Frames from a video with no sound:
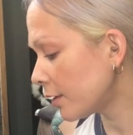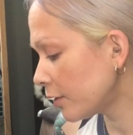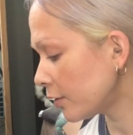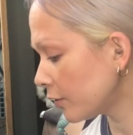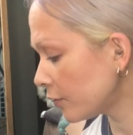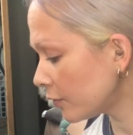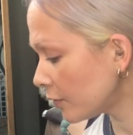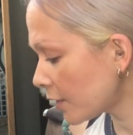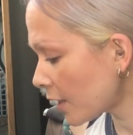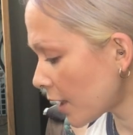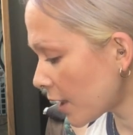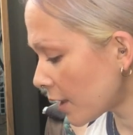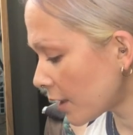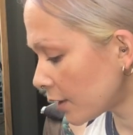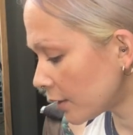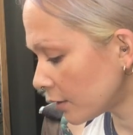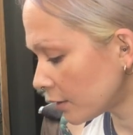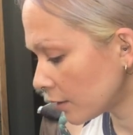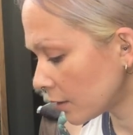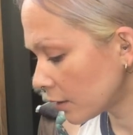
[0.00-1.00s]
There's
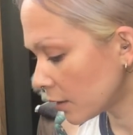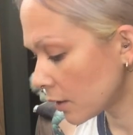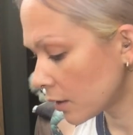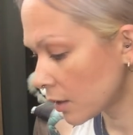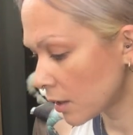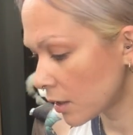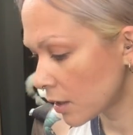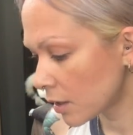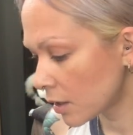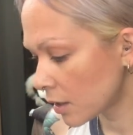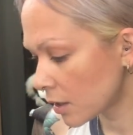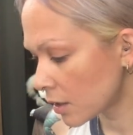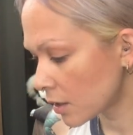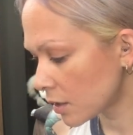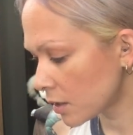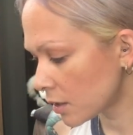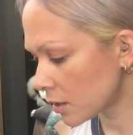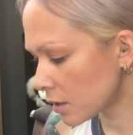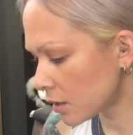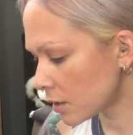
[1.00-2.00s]
that.
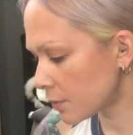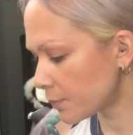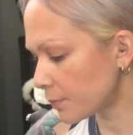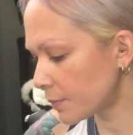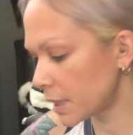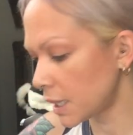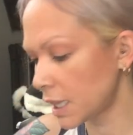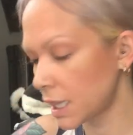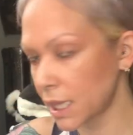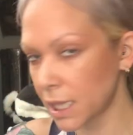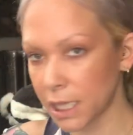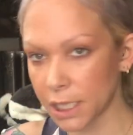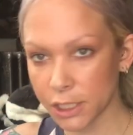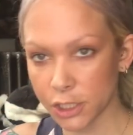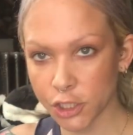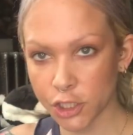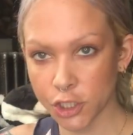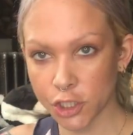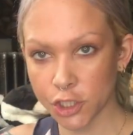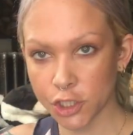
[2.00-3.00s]
Uh,
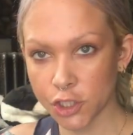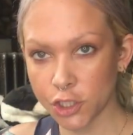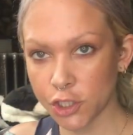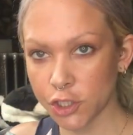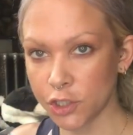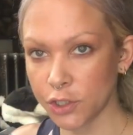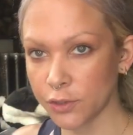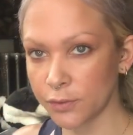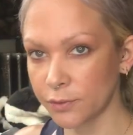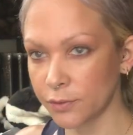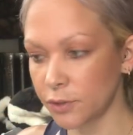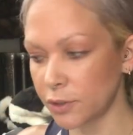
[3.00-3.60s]
blush.